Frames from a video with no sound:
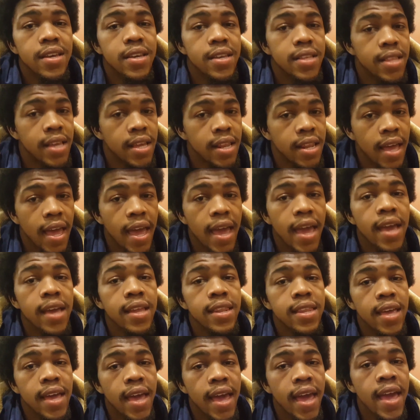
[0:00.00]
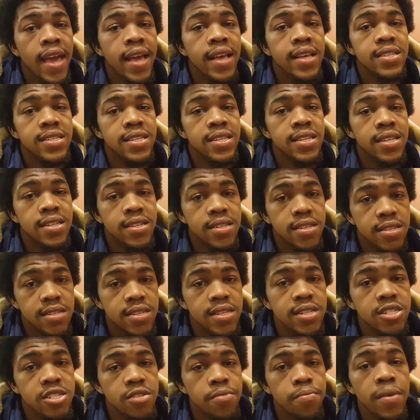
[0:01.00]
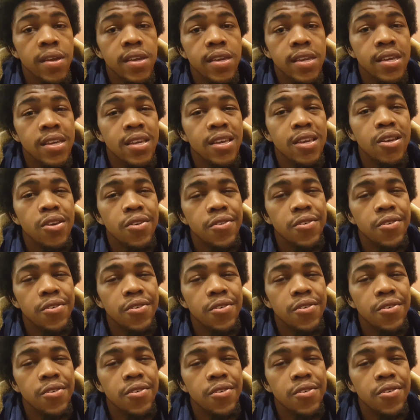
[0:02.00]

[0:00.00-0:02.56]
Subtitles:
They done had their hands in the decision making